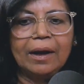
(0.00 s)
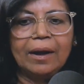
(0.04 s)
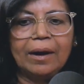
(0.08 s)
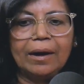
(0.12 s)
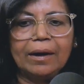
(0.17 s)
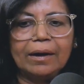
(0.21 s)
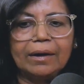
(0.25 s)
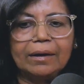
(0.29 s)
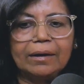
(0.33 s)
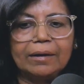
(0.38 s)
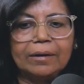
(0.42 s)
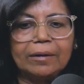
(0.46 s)

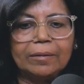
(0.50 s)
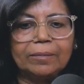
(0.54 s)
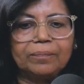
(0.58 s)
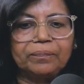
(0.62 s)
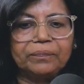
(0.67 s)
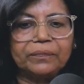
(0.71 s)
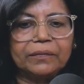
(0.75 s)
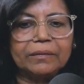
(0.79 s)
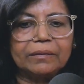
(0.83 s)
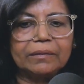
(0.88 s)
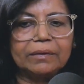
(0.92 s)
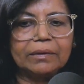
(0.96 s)

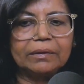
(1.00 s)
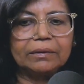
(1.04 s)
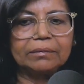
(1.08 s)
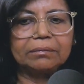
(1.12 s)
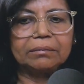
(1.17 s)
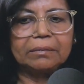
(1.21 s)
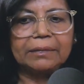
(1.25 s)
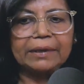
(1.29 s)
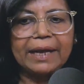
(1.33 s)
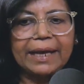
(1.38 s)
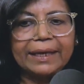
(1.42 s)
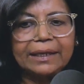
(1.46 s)

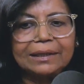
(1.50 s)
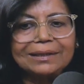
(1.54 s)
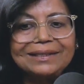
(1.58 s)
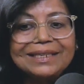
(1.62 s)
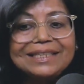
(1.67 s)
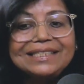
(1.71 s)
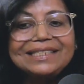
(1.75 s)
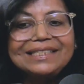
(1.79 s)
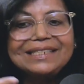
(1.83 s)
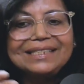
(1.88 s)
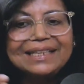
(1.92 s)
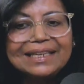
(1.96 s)
like
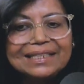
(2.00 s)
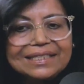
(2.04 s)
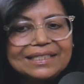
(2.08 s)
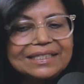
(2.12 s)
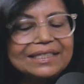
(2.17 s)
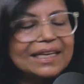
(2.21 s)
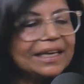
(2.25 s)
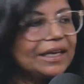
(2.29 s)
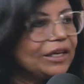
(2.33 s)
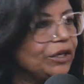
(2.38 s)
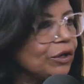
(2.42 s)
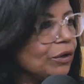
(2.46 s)

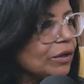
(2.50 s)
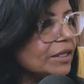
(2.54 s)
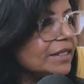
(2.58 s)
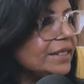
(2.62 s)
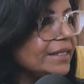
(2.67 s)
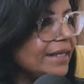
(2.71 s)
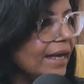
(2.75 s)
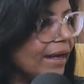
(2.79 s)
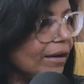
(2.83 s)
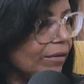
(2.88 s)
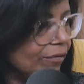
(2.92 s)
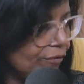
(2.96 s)
distancing
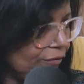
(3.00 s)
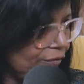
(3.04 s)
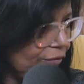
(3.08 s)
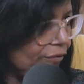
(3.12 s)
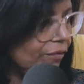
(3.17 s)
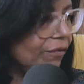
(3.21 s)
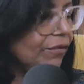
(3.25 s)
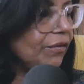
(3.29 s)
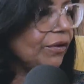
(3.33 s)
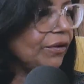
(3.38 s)
yourself,